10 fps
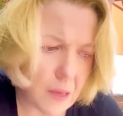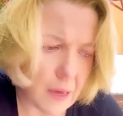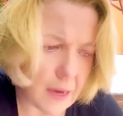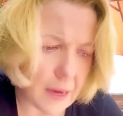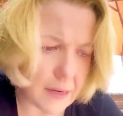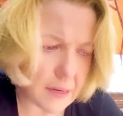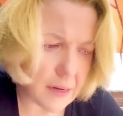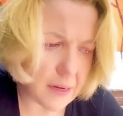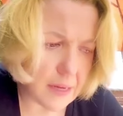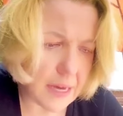And
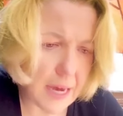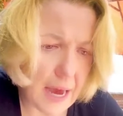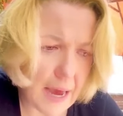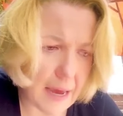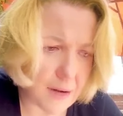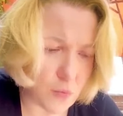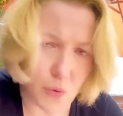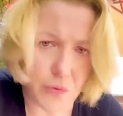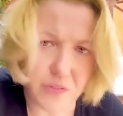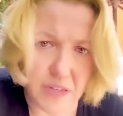he had
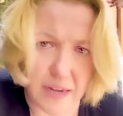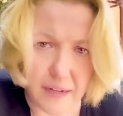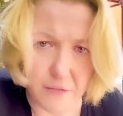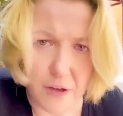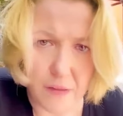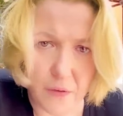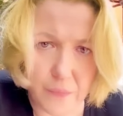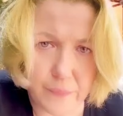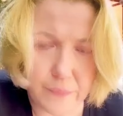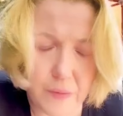rules that he had to follow.
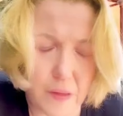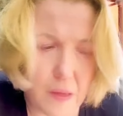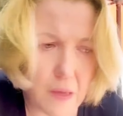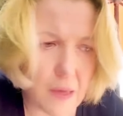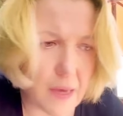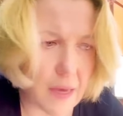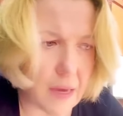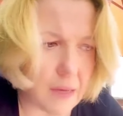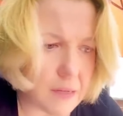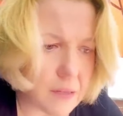
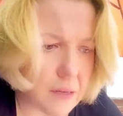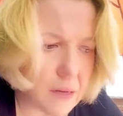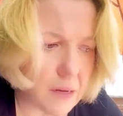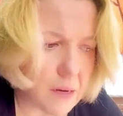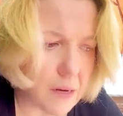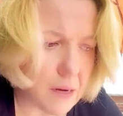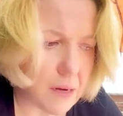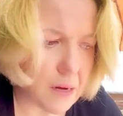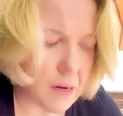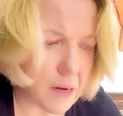And
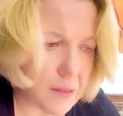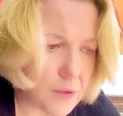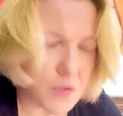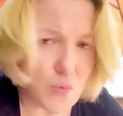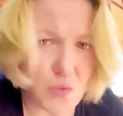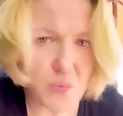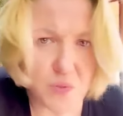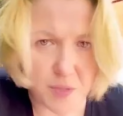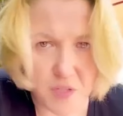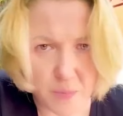those rules were
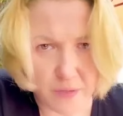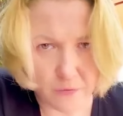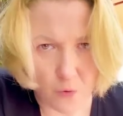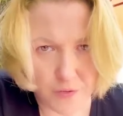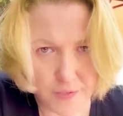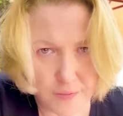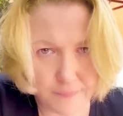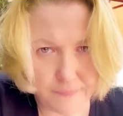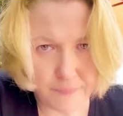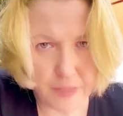supposed to be enforced.
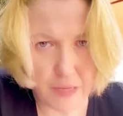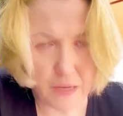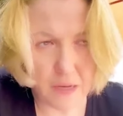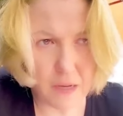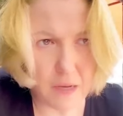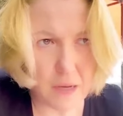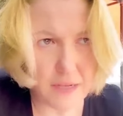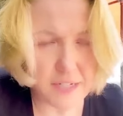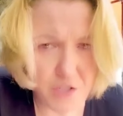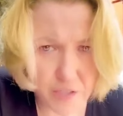
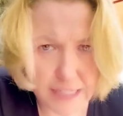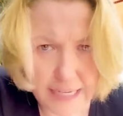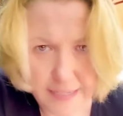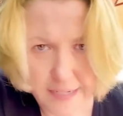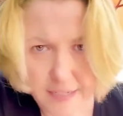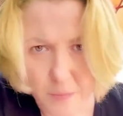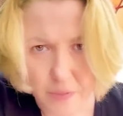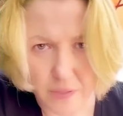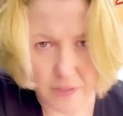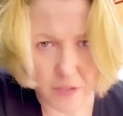Additionally, he has a
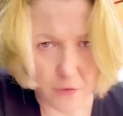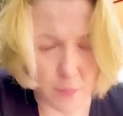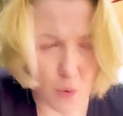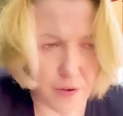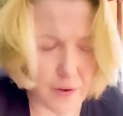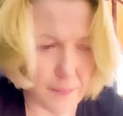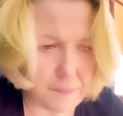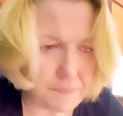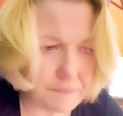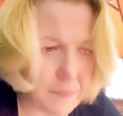disability that you've reported on.
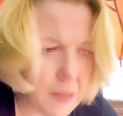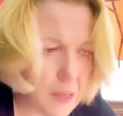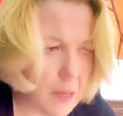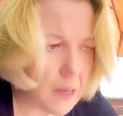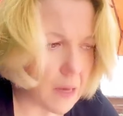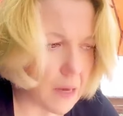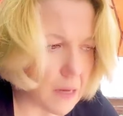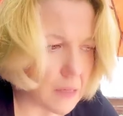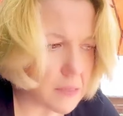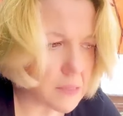
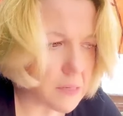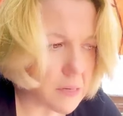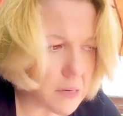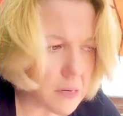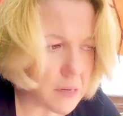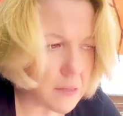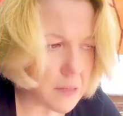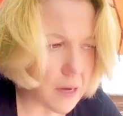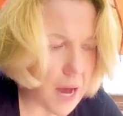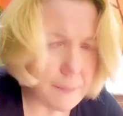And
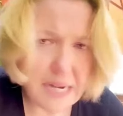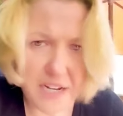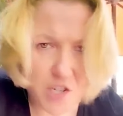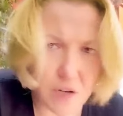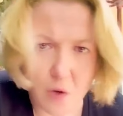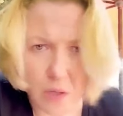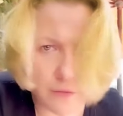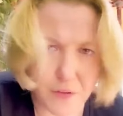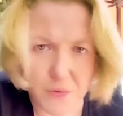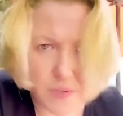the combination of all
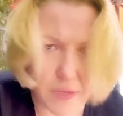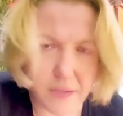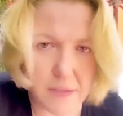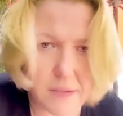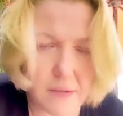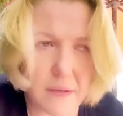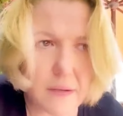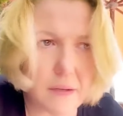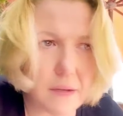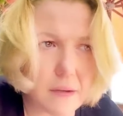of those things,
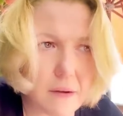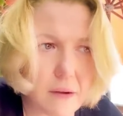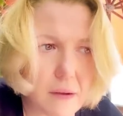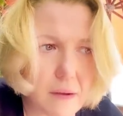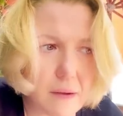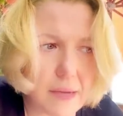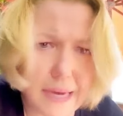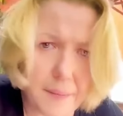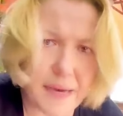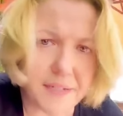he
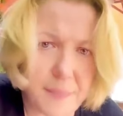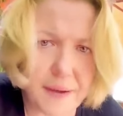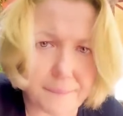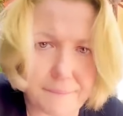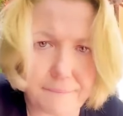had a bad debate.